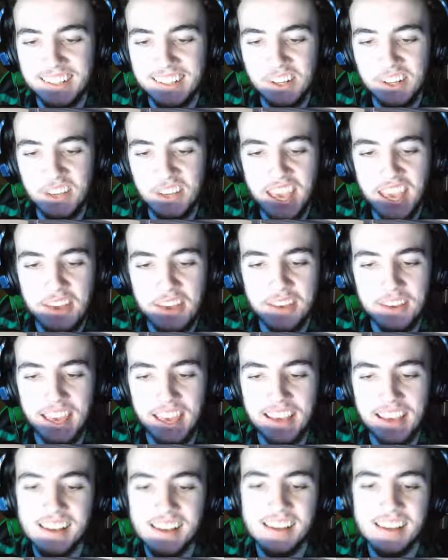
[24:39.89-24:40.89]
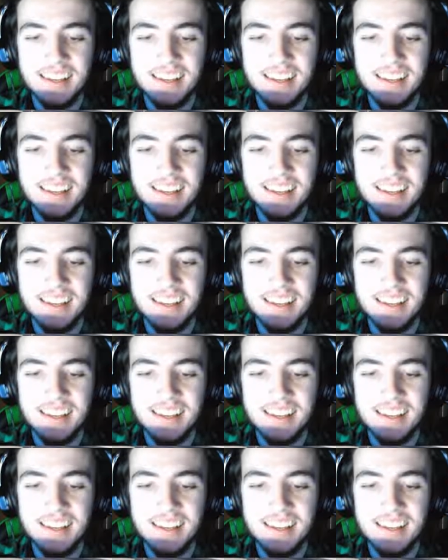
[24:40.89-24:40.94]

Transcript: Okay.